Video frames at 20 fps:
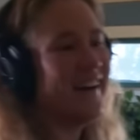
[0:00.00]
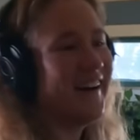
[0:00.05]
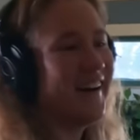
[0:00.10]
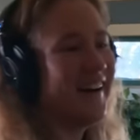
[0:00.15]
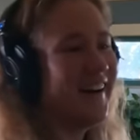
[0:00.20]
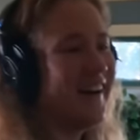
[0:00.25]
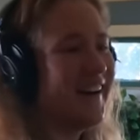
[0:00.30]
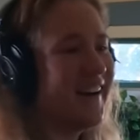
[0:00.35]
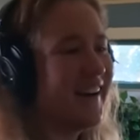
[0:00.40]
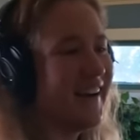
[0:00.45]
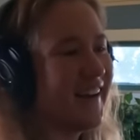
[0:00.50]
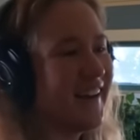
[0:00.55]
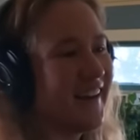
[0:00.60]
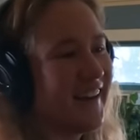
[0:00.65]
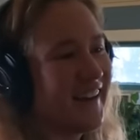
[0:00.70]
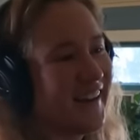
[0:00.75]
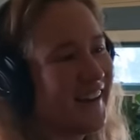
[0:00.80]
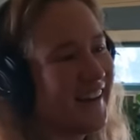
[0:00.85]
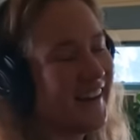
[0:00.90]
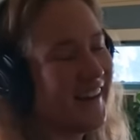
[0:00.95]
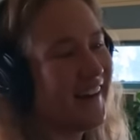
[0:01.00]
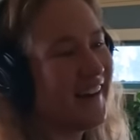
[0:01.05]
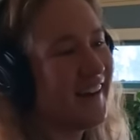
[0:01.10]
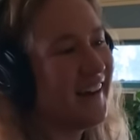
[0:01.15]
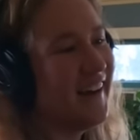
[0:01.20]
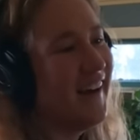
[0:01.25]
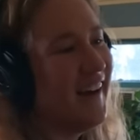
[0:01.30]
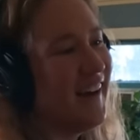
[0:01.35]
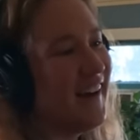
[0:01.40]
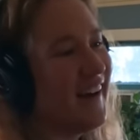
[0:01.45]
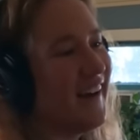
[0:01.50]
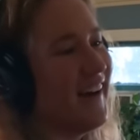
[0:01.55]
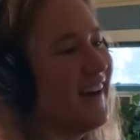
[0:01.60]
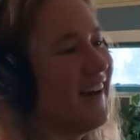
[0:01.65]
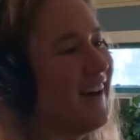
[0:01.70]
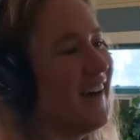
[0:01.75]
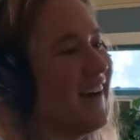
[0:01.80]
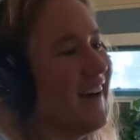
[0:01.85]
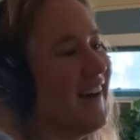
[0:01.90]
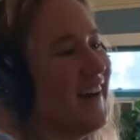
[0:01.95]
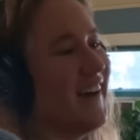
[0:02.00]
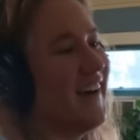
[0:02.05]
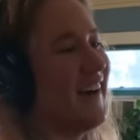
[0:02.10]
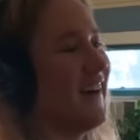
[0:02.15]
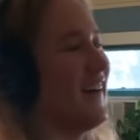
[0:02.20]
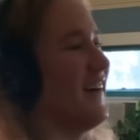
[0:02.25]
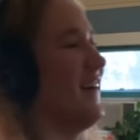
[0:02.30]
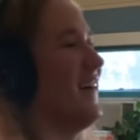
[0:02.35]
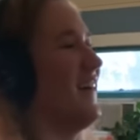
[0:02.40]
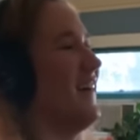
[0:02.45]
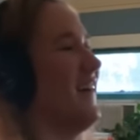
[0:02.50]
(not speaking)